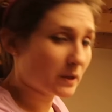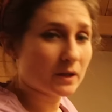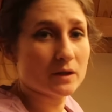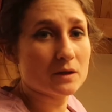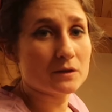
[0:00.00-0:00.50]

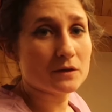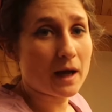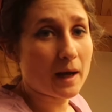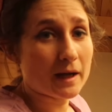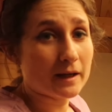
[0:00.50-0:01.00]
because
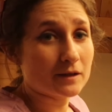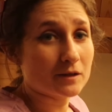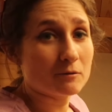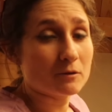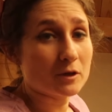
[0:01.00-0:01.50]
I
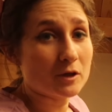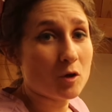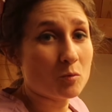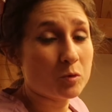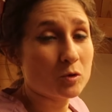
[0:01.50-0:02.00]
don't want to
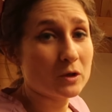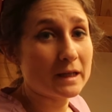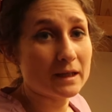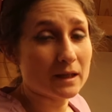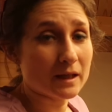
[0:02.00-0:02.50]

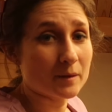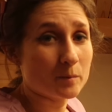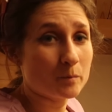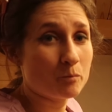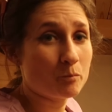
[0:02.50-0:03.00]
completely
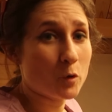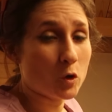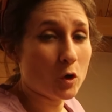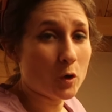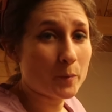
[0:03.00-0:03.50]

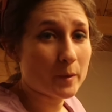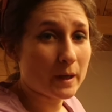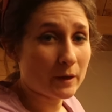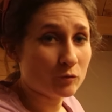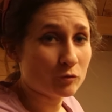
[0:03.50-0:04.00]
bung up
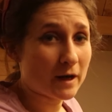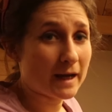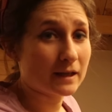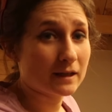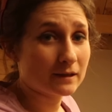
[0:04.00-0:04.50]
and
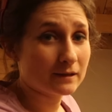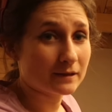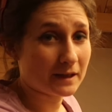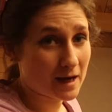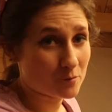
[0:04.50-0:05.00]
wreck
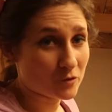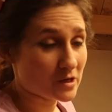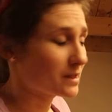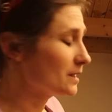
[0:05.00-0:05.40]
the camera.